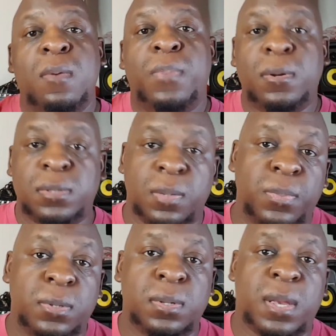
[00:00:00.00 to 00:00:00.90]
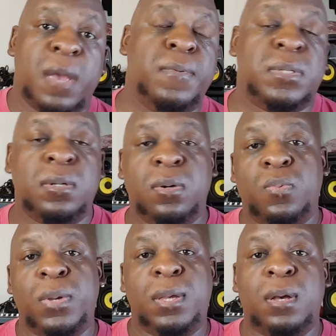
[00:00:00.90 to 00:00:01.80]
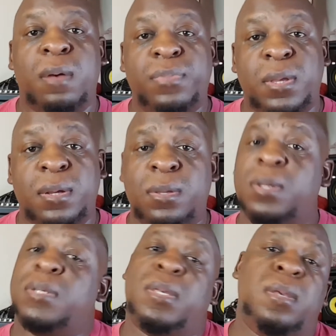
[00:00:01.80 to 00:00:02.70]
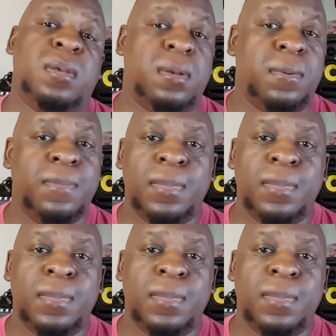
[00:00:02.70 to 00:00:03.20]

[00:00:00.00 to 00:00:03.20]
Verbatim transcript: posting music every single week up there. You get to hear